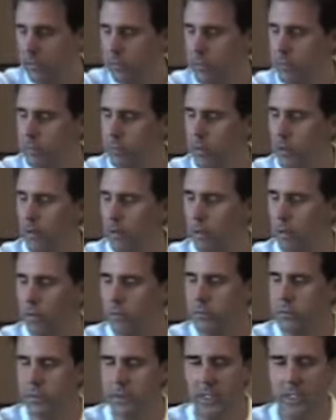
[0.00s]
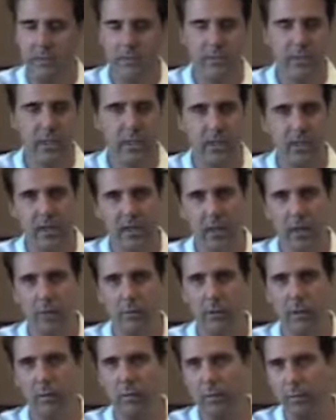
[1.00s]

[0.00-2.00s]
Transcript: two poke holes on either side of the elbow.